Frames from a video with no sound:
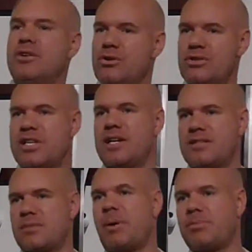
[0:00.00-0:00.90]
Nu Skin
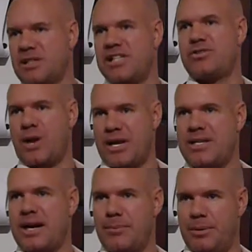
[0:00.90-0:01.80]
is a publicly
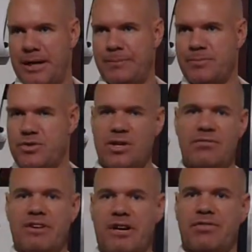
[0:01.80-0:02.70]
traded company, so you
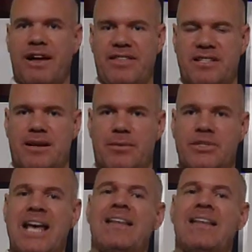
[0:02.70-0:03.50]
can verify these numbers.